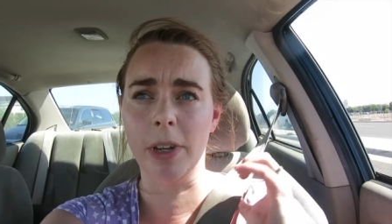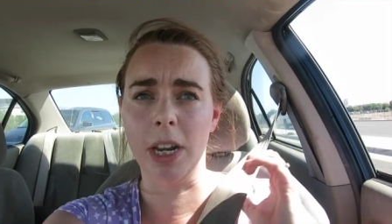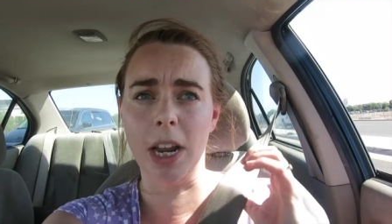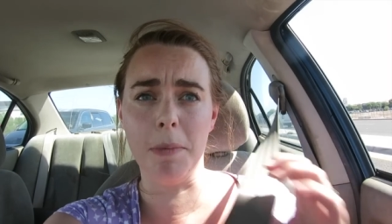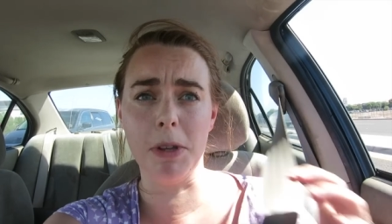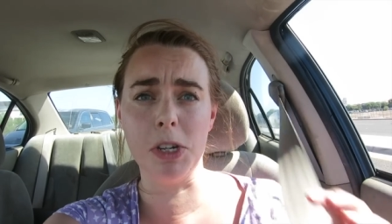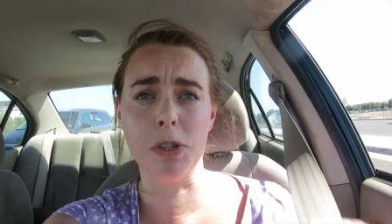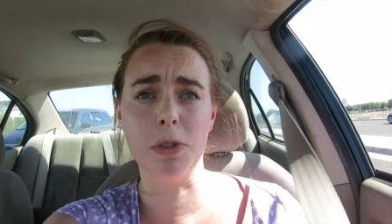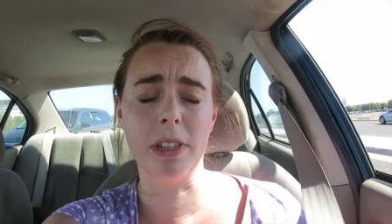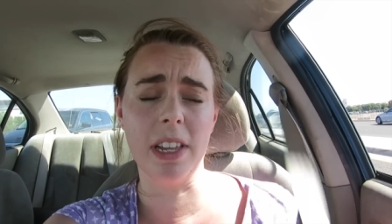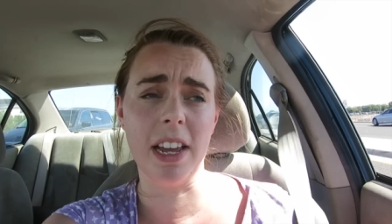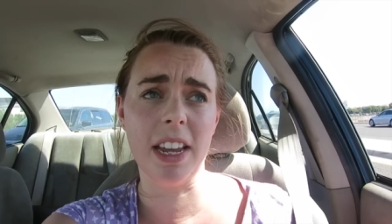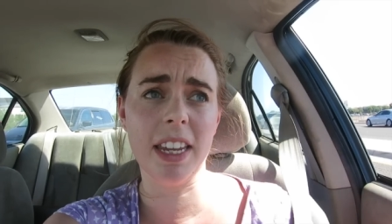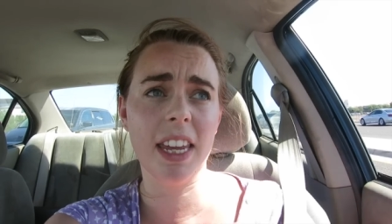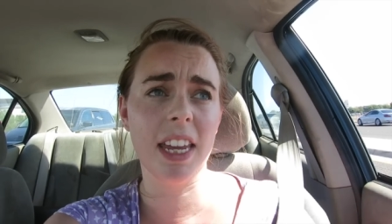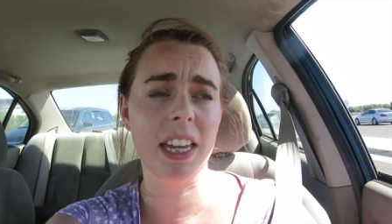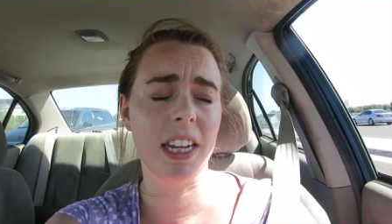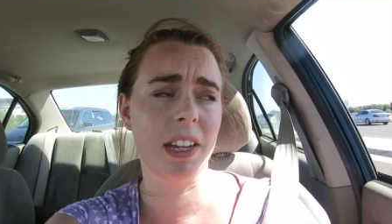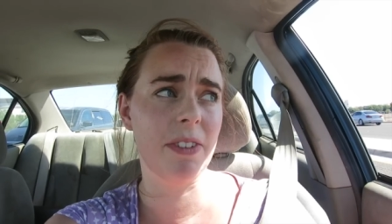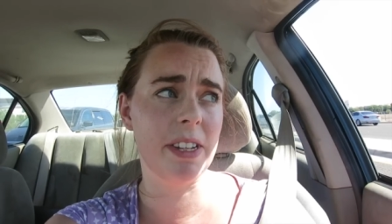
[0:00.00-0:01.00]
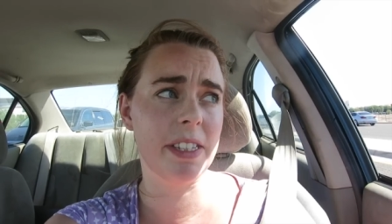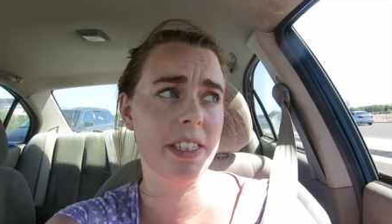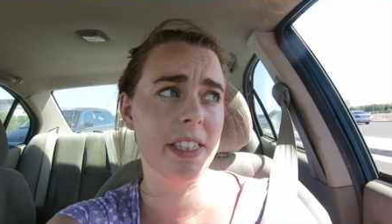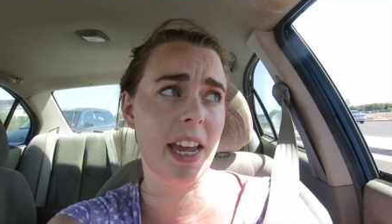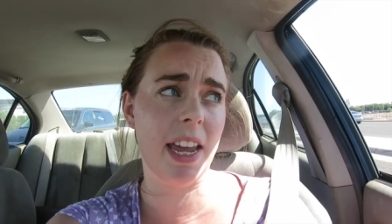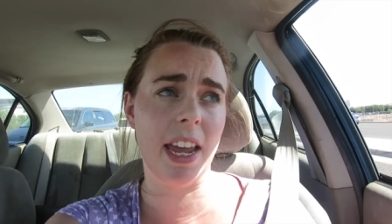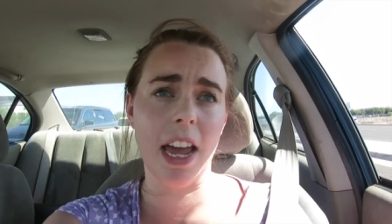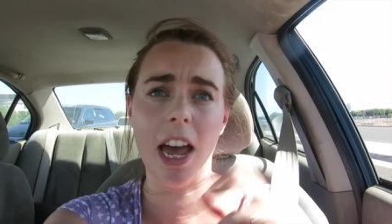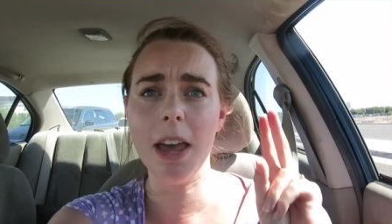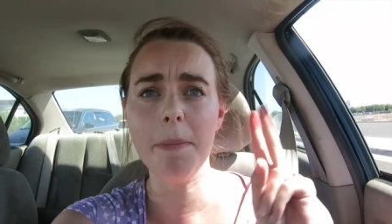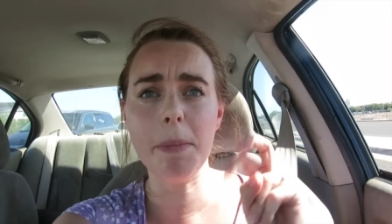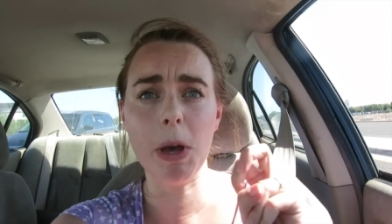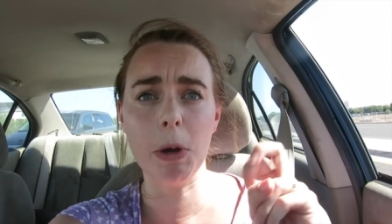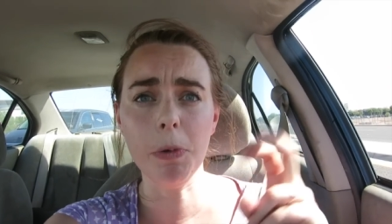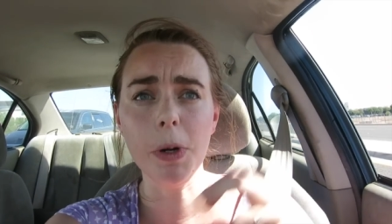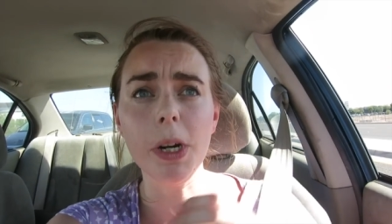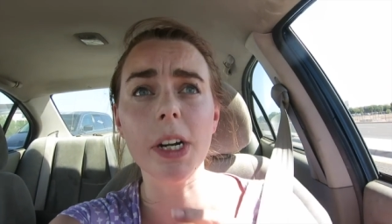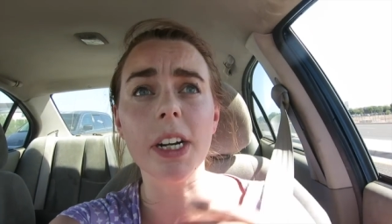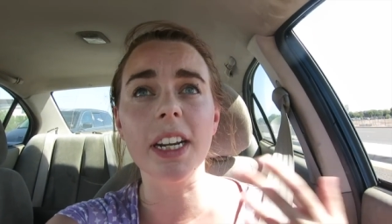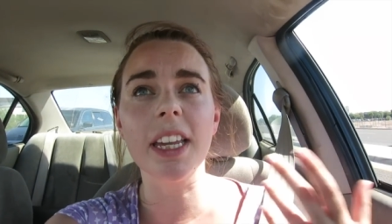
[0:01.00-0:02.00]
when I'm a doula, I can't even say I'm
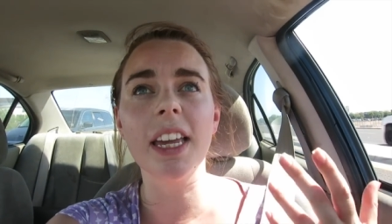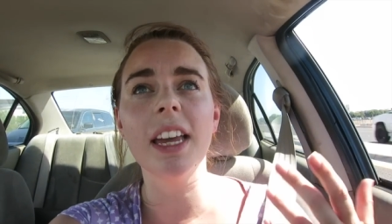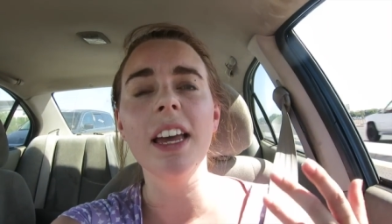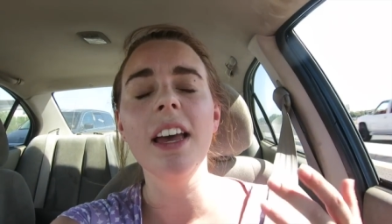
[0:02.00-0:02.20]
at work